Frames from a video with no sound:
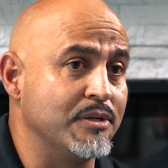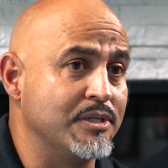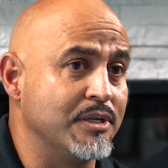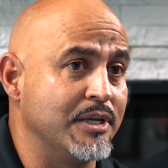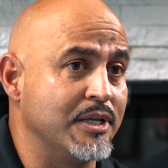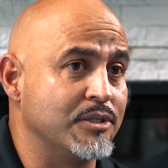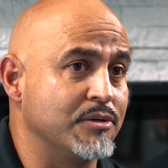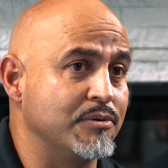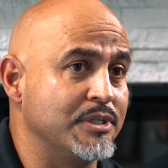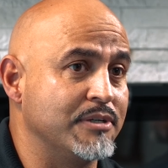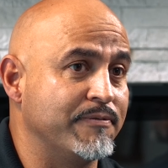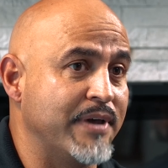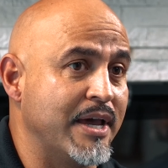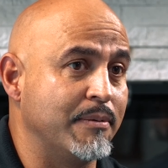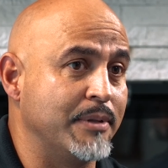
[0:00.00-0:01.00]
you to the Insta
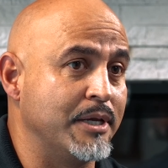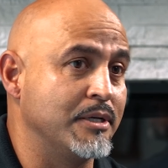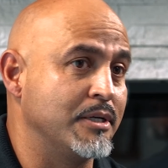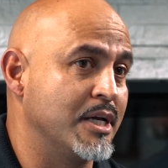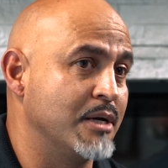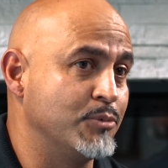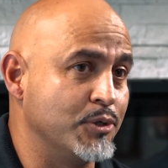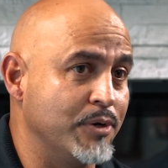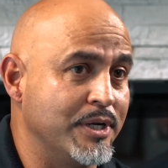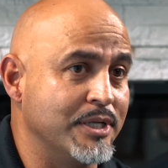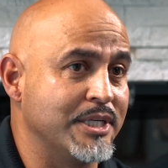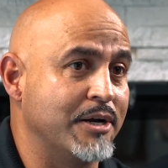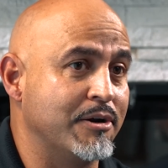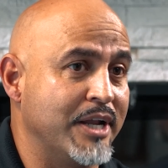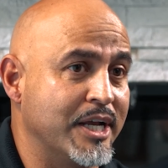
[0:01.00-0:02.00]
Family. Come join
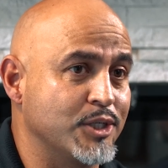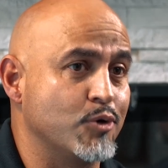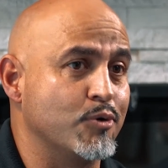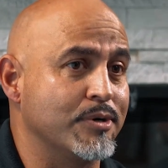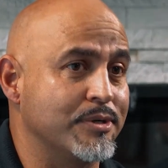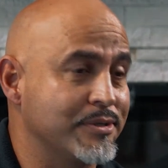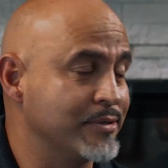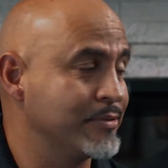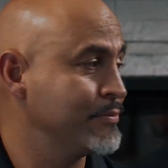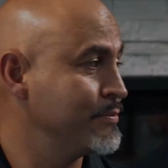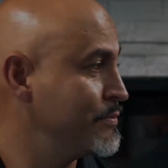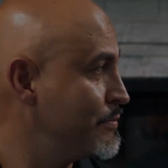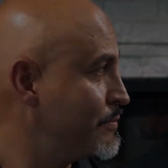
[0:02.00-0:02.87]
us at our next course.